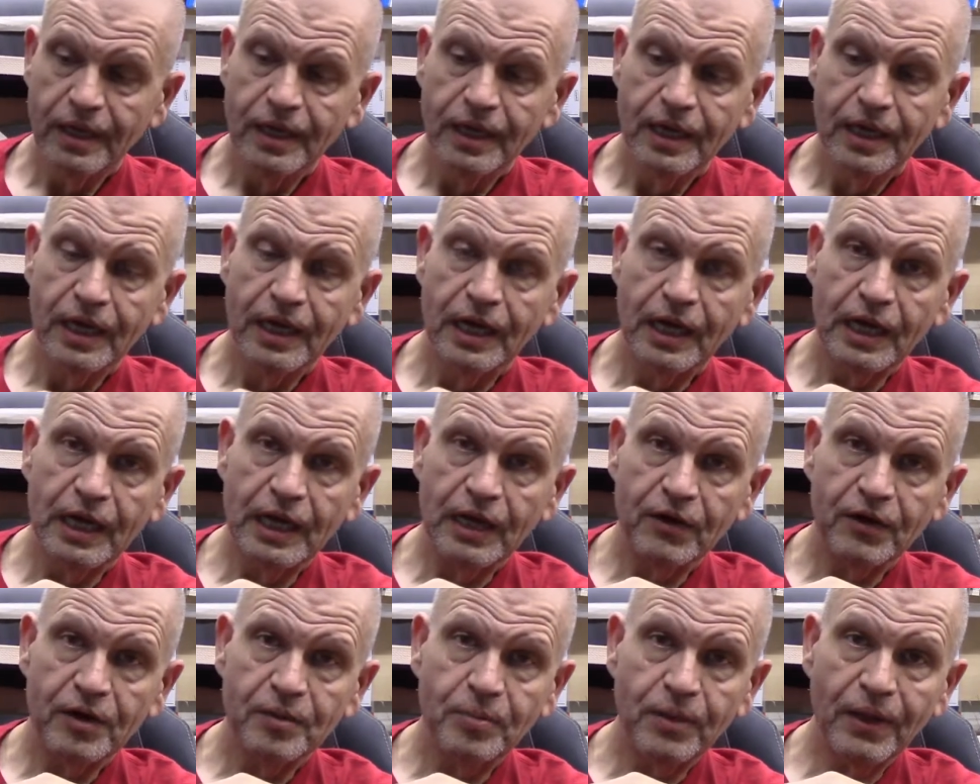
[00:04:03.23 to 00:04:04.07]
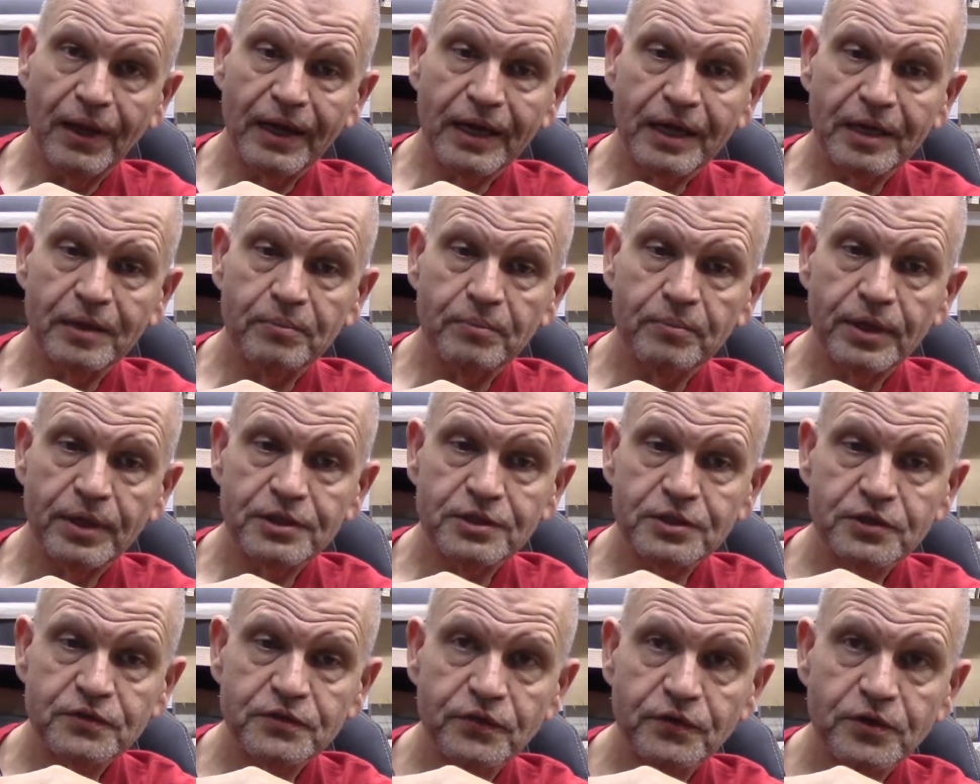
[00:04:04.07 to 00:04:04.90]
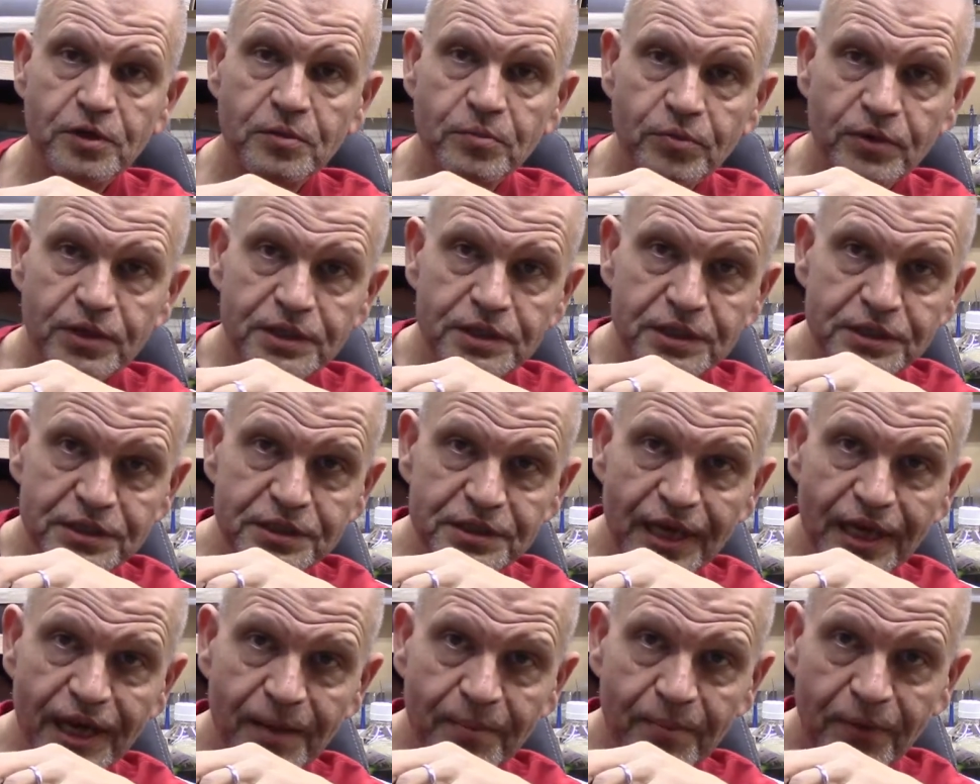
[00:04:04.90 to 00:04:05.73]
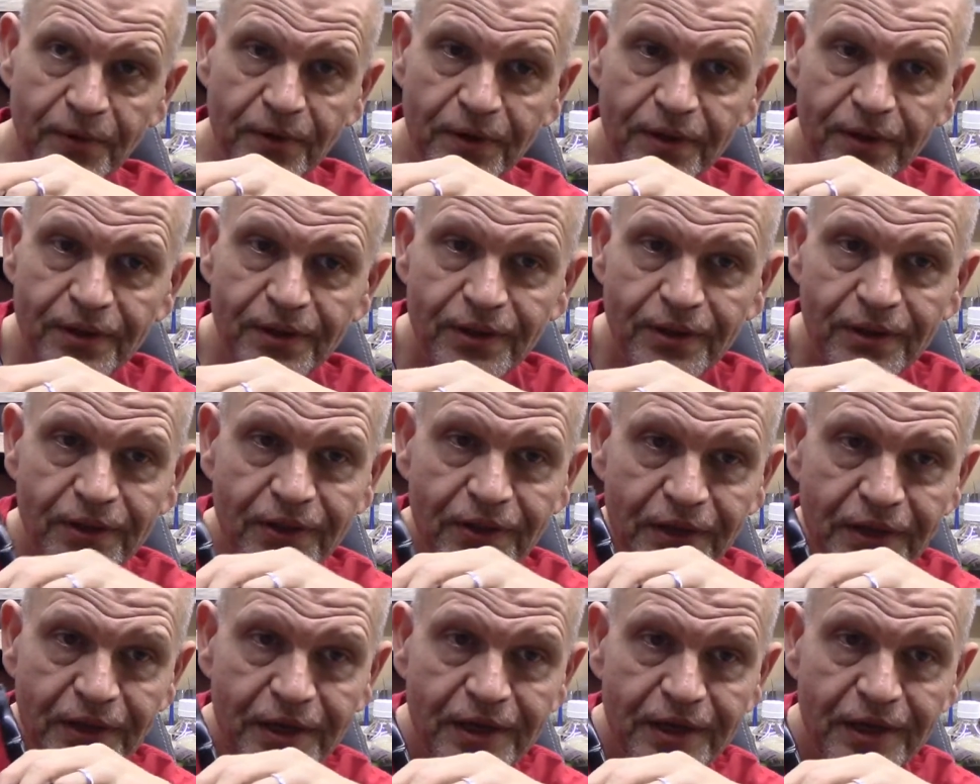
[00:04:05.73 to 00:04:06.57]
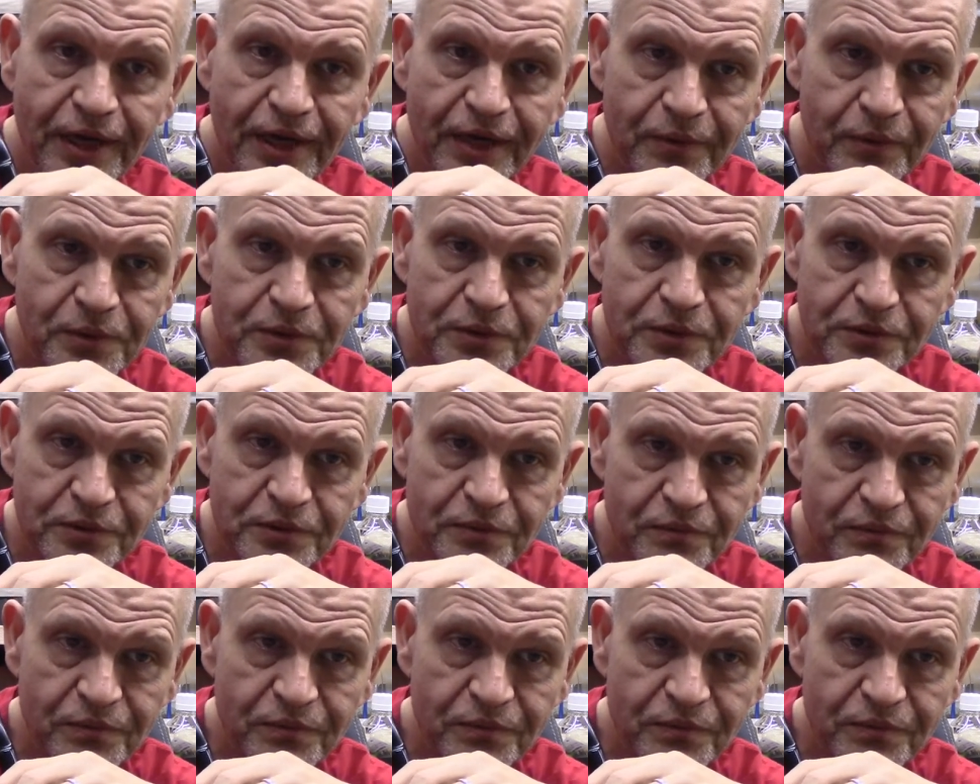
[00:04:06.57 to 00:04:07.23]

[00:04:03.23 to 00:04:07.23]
Larry Blackett Buttons for Your Britches tamper that I was